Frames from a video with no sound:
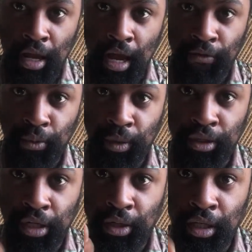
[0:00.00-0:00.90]
everyone
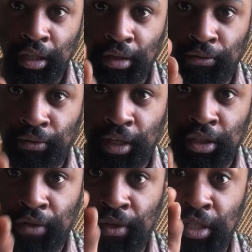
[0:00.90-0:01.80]
shall eat the flesh
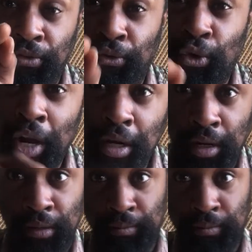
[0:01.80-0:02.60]
of his friend.